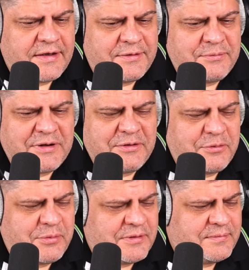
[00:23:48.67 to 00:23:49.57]

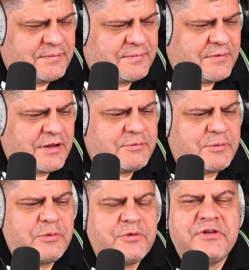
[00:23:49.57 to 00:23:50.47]
Unbelievable. Vladimir
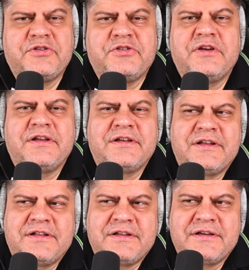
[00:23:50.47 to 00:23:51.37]
Putin is saying
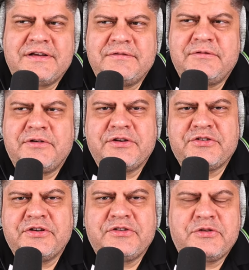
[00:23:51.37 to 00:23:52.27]
that uh,
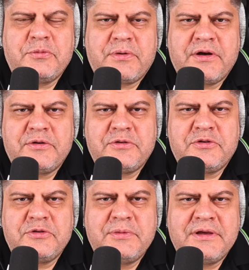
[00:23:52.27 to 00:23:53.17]
Russia is so proud
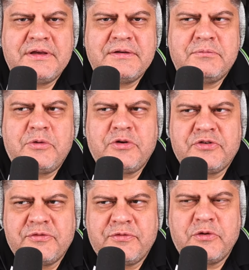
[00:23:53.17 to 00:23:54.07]
to be
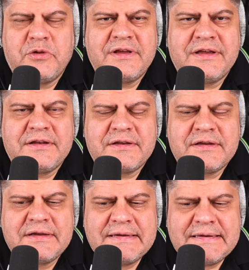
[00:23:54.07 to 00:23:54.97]
merciful and
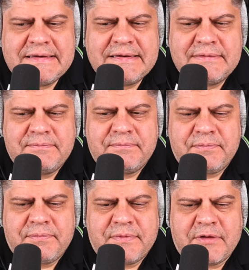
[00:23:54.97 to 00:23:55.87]

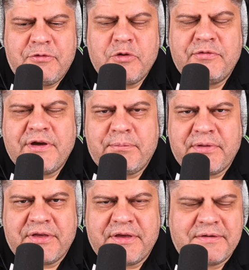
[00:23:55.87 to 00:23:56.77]
full of
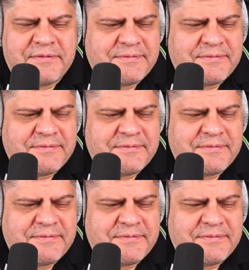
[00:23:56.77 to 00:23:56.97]
empathy.